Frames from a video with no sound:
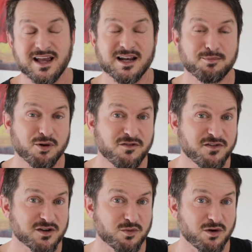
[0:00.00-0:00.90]
In a
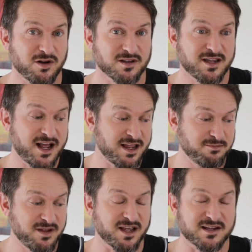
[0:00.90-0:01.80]
perfect world, I
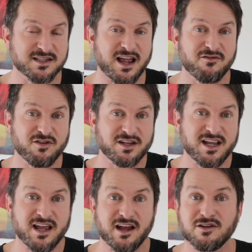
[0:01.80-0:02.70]
mix every
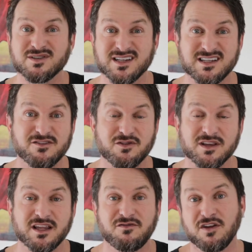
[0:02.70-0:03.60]
day. I use a
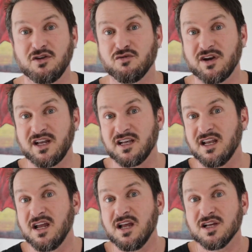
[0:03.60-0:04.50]
different leafy
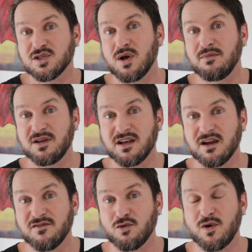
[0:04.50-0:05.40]
green, so I'm
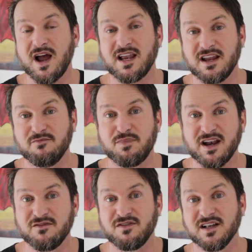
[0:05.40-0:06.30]
getting a variety of
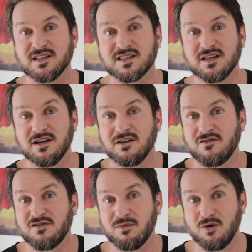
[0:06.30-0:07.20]
benefits
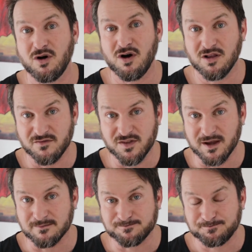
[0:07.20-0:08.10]
from all of
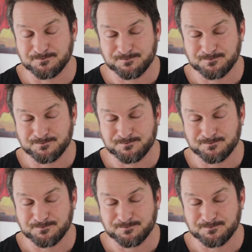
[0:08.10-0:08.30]
them.